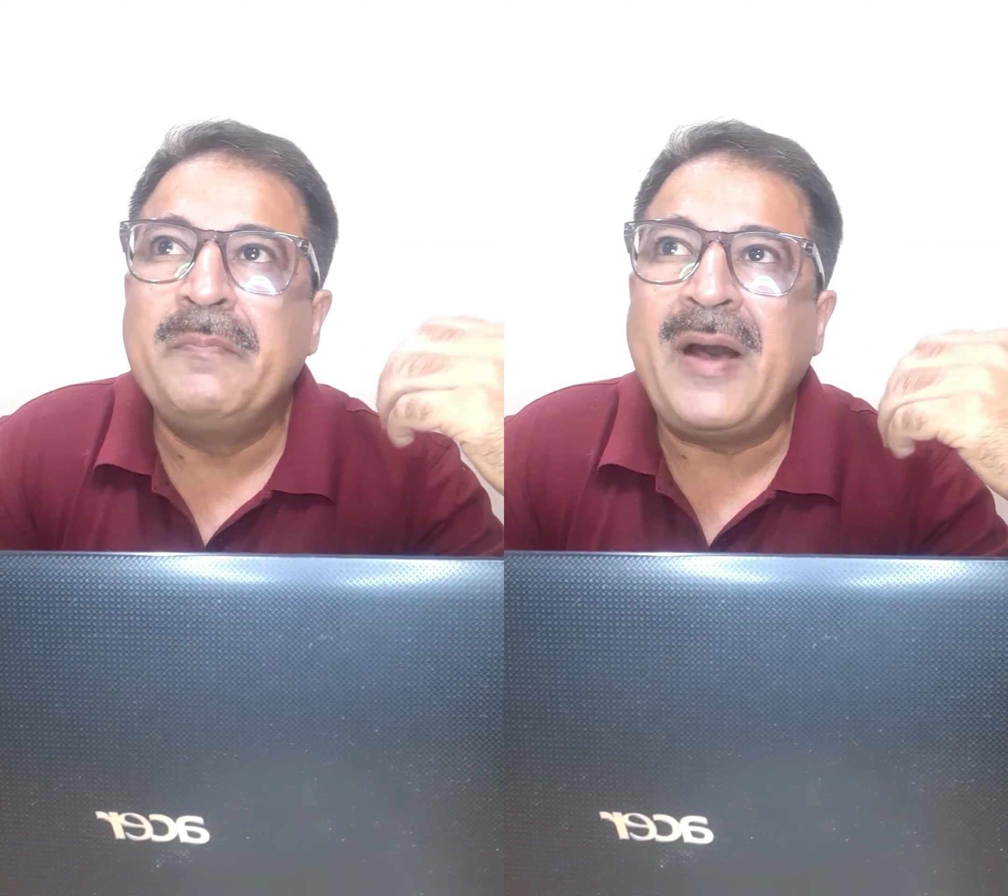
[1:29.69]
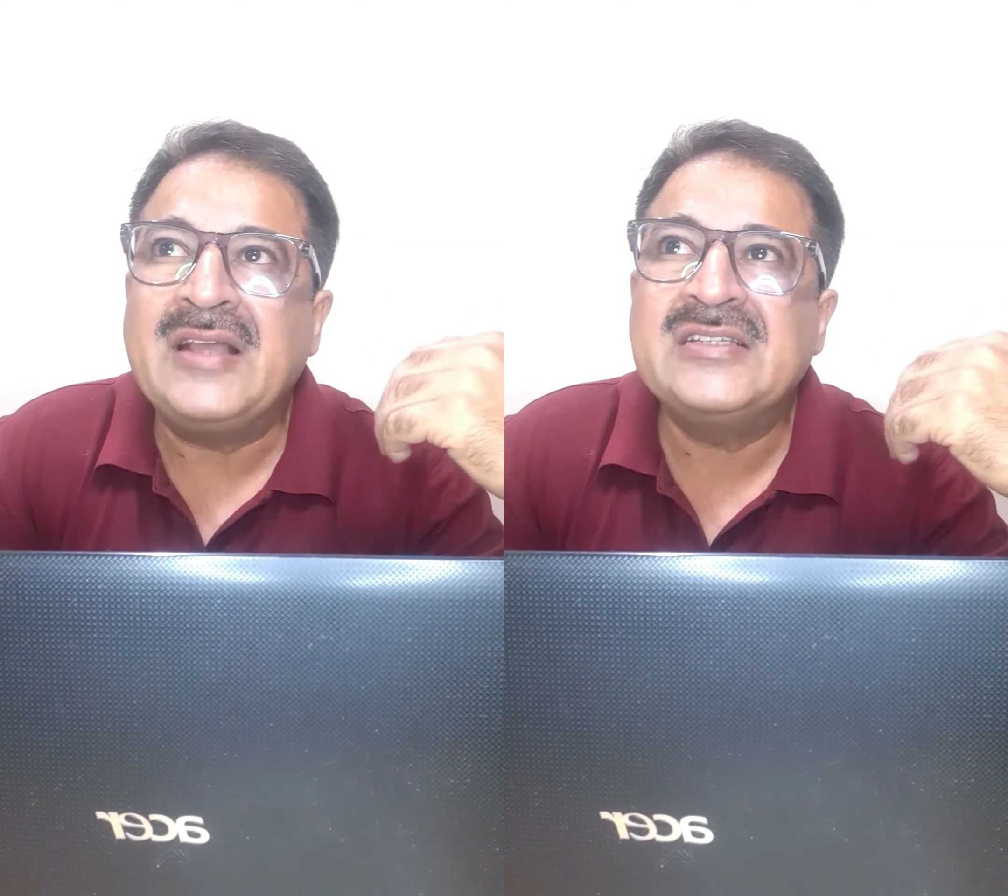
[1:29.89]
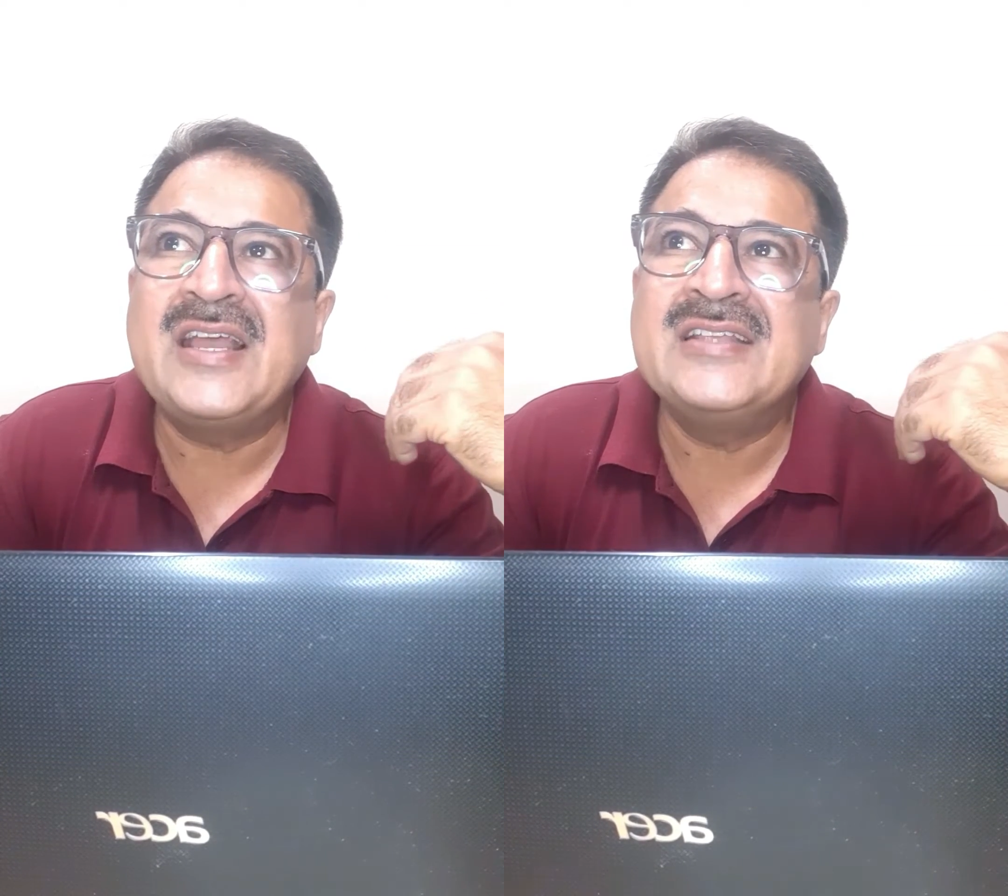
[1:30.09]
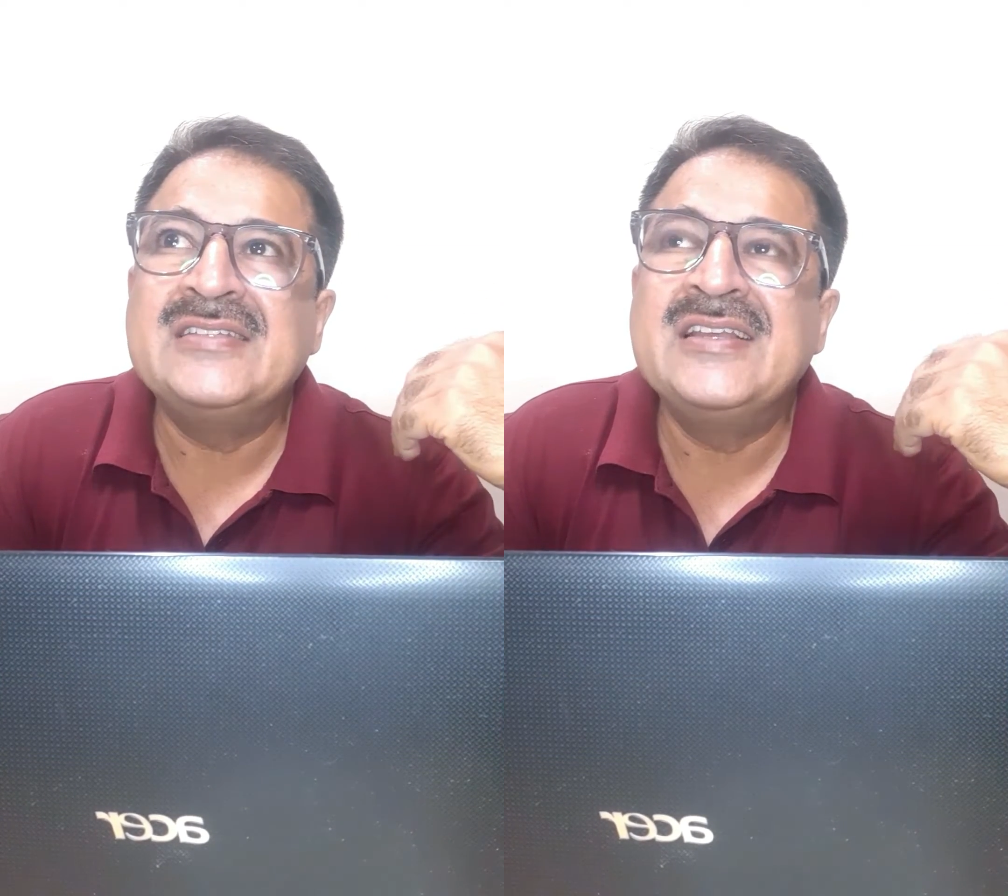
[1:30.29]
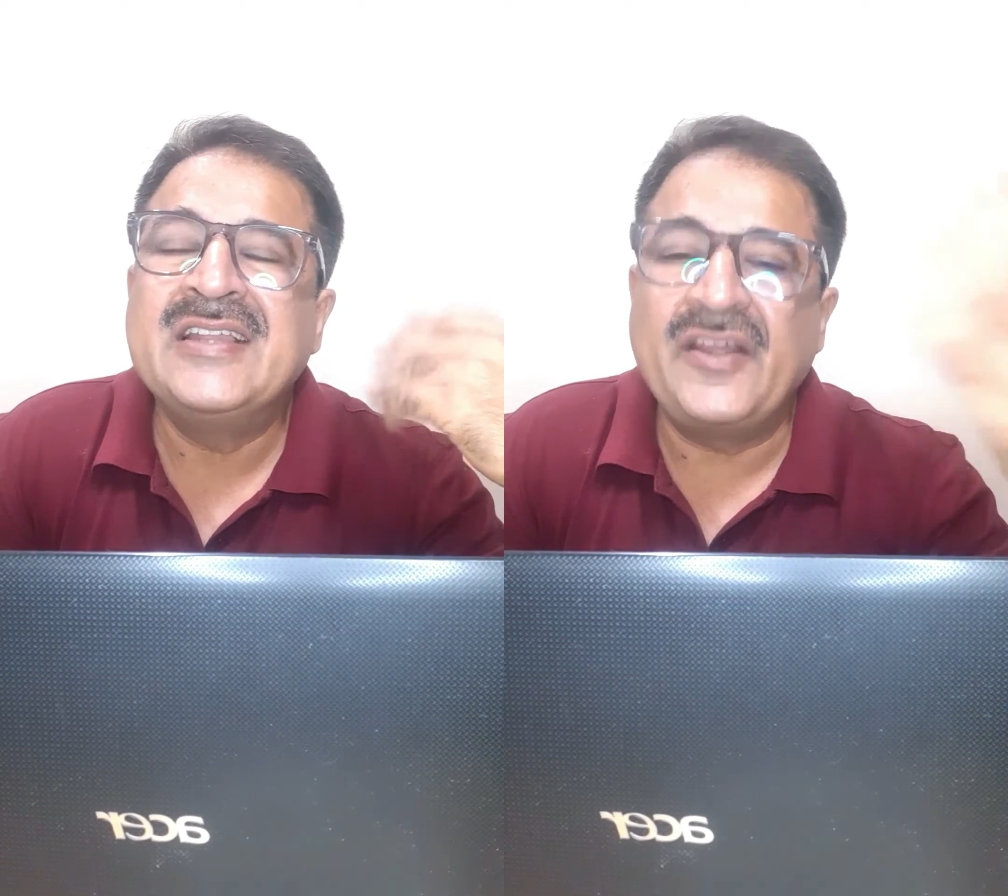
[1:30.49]
passed
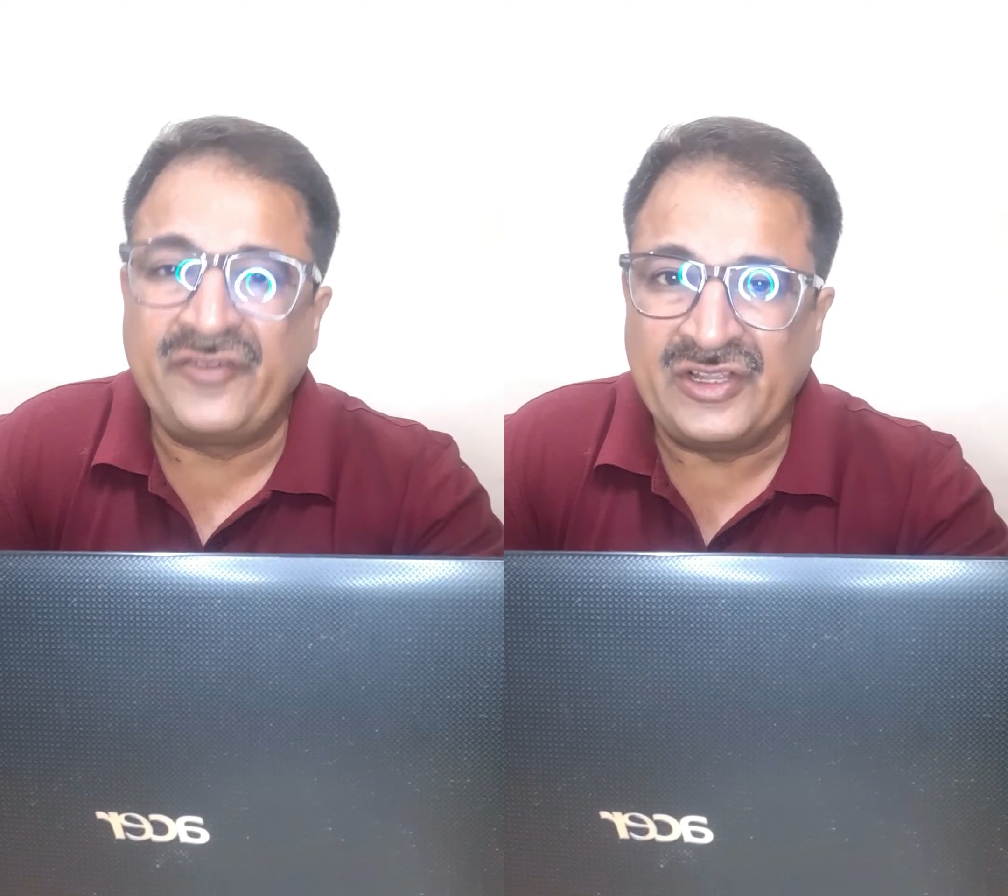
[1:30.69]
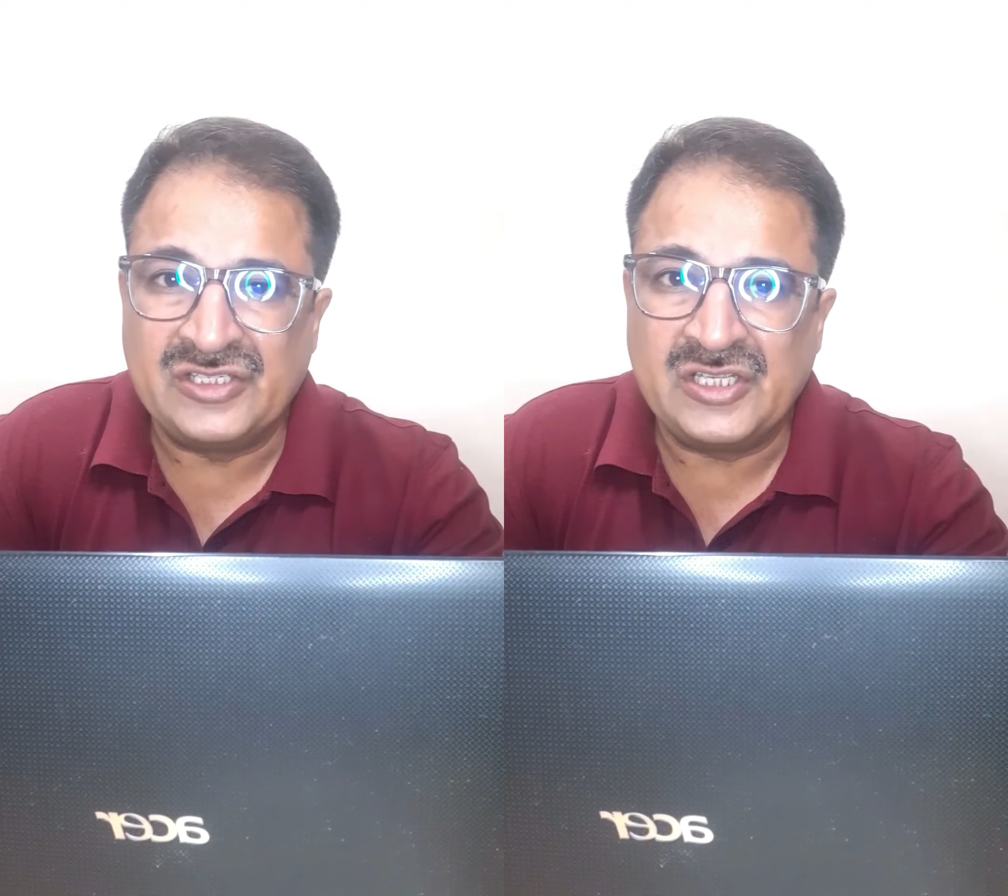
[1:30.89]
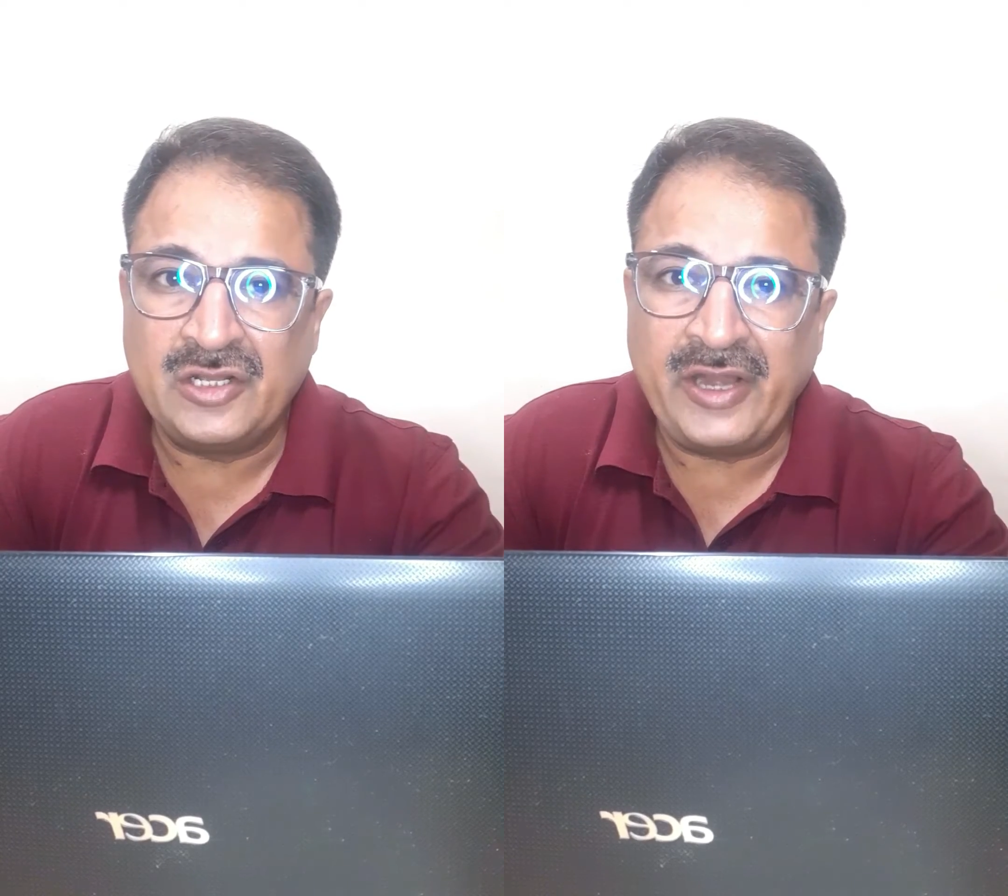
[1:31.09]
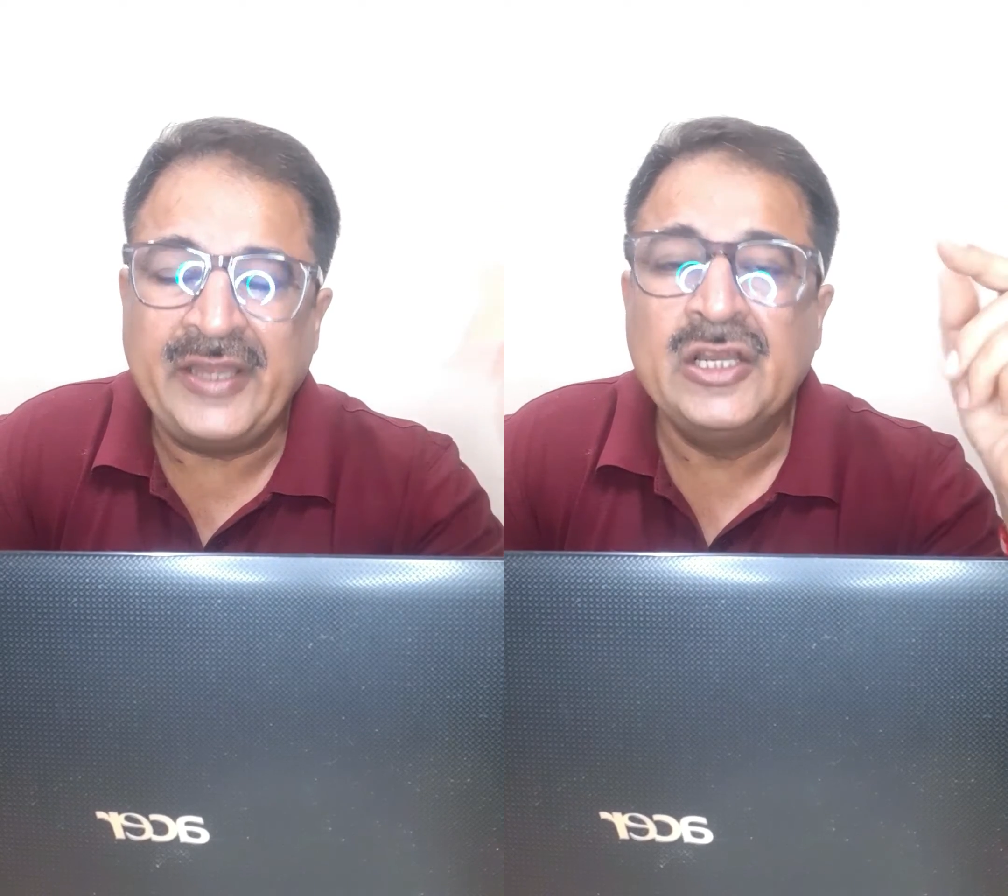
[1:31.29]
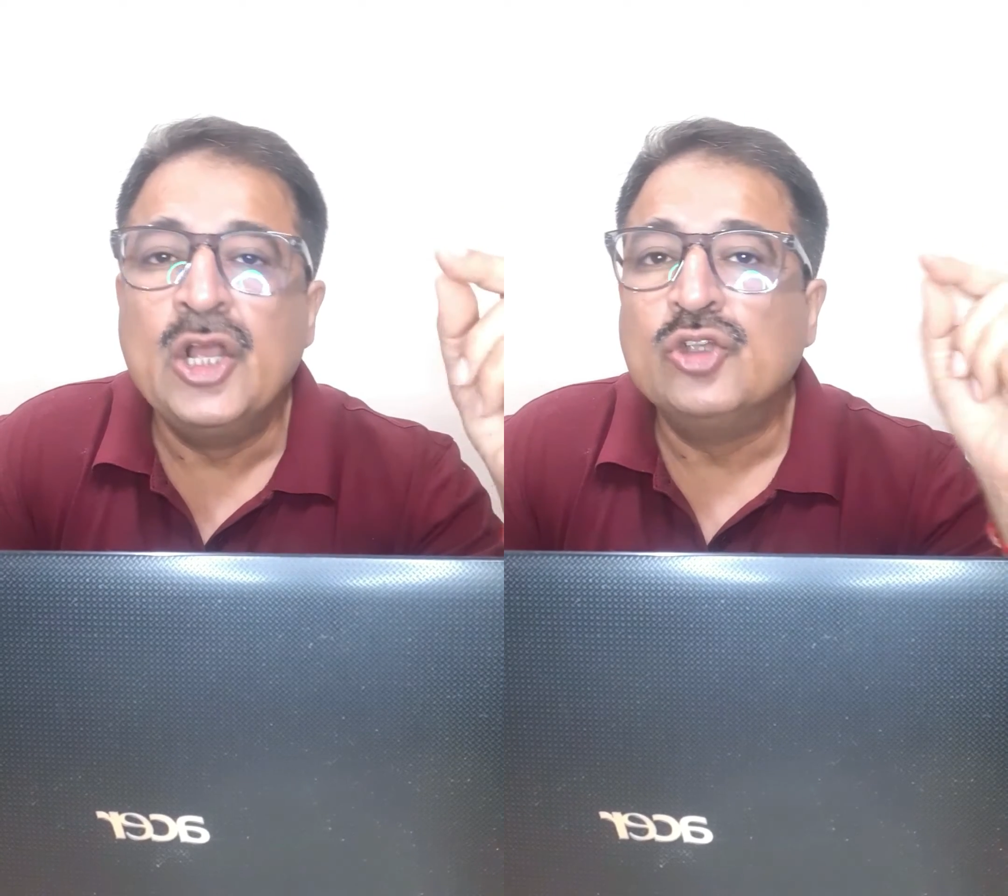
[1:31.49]
as reference, right?